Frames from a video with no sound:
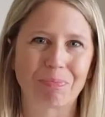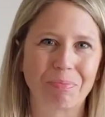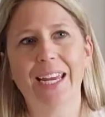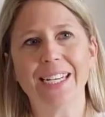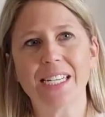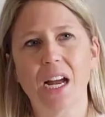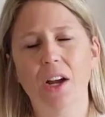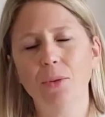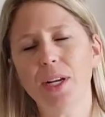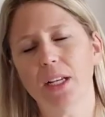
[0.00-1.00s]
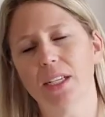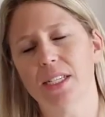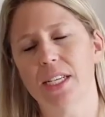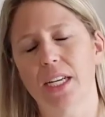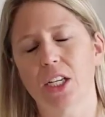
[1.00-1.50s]
It is
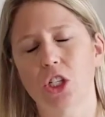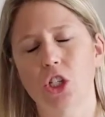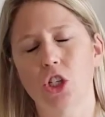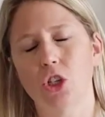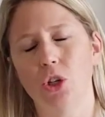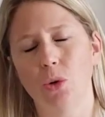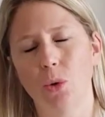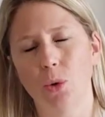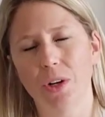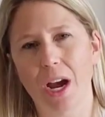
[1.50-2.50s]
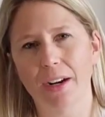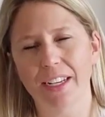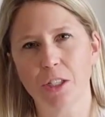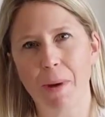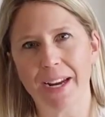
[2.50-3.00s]
unrealistic to not
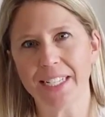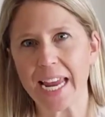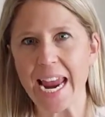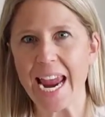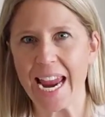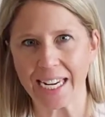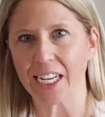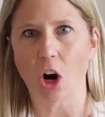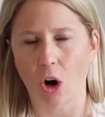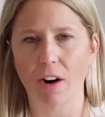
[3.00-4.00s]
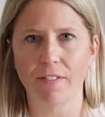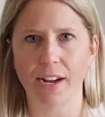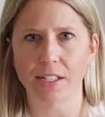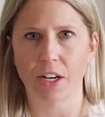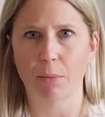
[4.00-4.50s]
expect any
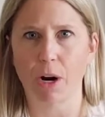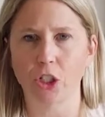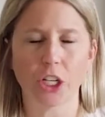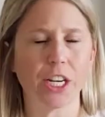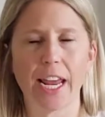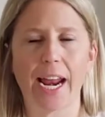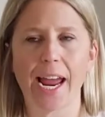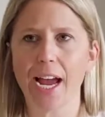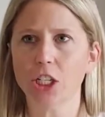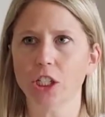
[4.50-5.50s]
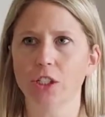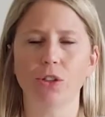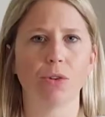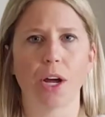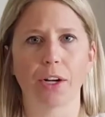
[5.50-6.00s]
RFIs on a project, and I actually
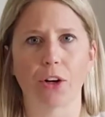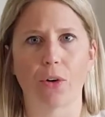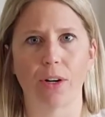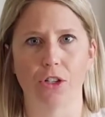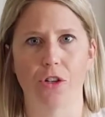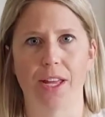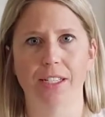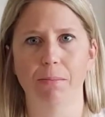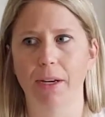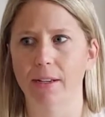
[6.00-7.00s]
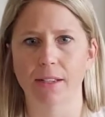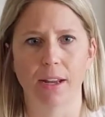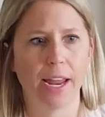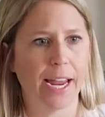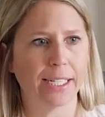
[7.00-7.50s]
do not encourage this because
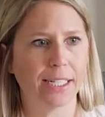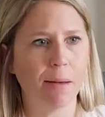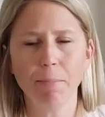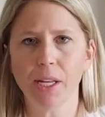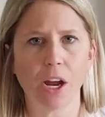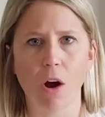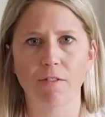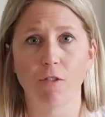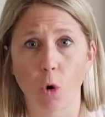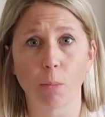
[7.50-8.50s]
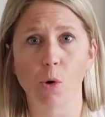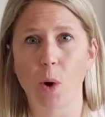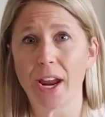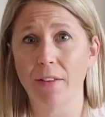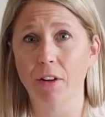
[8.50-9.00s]
it's simply a formal
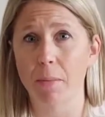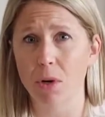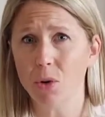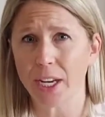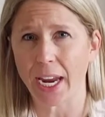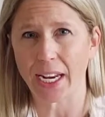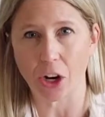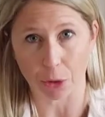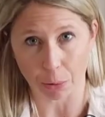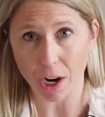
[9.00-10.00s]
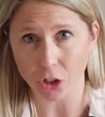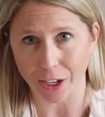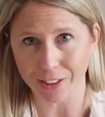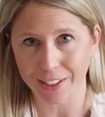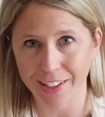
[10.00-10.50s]
way of communicating on a
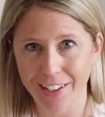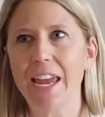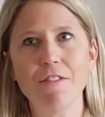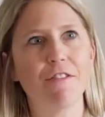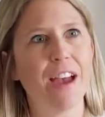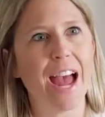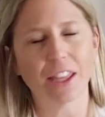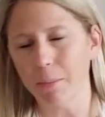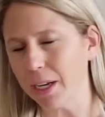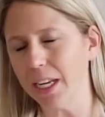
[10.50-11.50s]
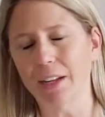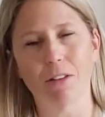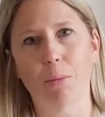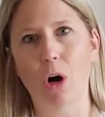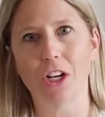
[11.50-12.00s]
project. If at the beginning of
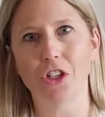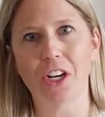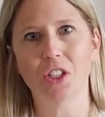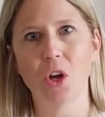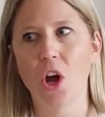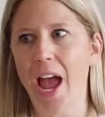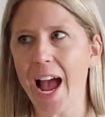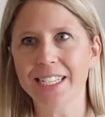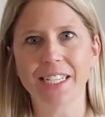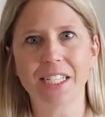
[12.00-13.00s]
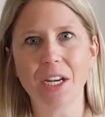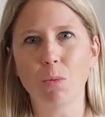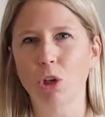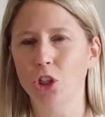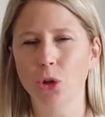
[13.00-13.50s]
the project, as a team,
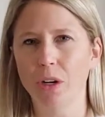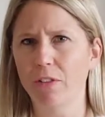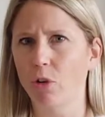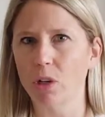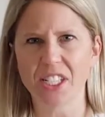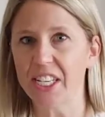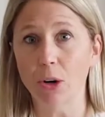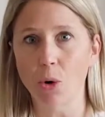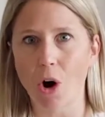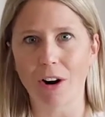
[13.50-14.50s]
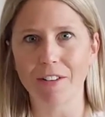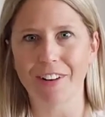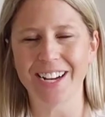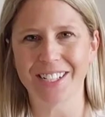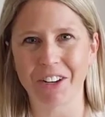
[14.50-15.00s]
we're shooting for 0
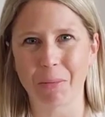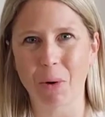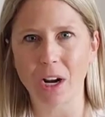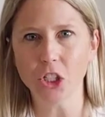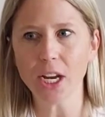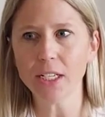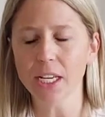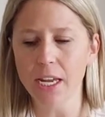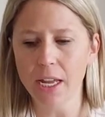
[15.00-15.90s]
RFIs on a project,